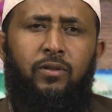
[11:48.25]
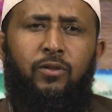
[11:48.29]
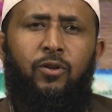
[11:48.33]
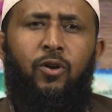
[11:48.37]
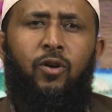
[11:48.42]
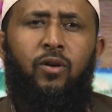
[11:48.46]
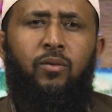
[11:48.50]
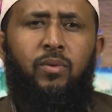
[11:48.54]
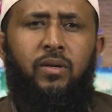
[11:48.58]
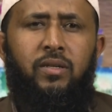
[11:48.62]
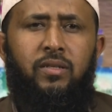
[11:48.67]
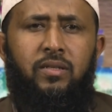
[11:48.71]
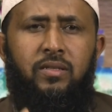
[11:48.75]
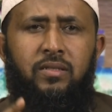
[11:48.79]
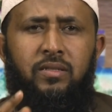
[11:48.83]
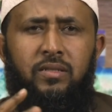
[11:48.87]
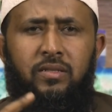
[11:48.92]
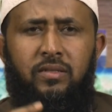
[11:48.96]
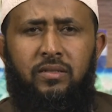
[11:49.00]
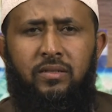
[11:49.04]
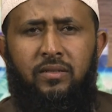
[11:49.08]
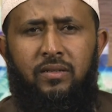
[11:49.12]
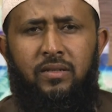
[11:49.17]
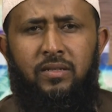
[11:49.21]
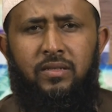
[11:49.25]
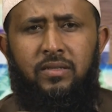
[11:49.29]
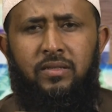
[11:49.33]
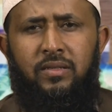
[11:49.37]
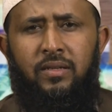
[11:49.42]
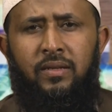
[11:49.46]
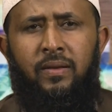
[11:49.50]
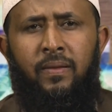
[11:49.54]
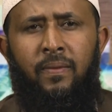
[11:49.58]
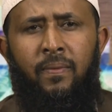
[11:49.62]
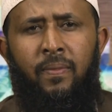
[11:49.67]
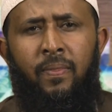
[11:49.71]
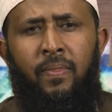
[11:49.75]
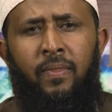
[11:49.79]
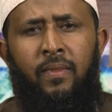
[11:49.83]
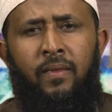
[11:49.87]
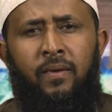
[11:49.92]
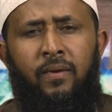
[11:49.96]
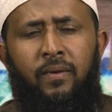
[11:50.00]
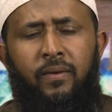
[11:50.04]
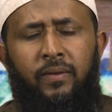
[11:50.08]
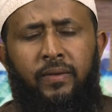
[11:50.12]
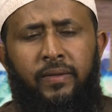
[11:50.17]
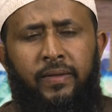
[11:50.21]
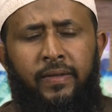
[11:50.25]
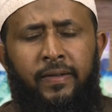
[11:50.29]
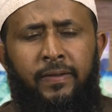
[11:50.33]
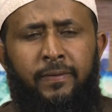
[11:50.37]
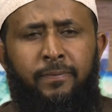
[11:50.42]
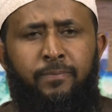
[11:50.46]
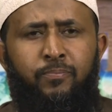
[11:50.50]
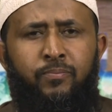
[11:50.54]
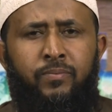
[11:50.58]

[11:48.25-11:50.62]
nobody's interested. Okay?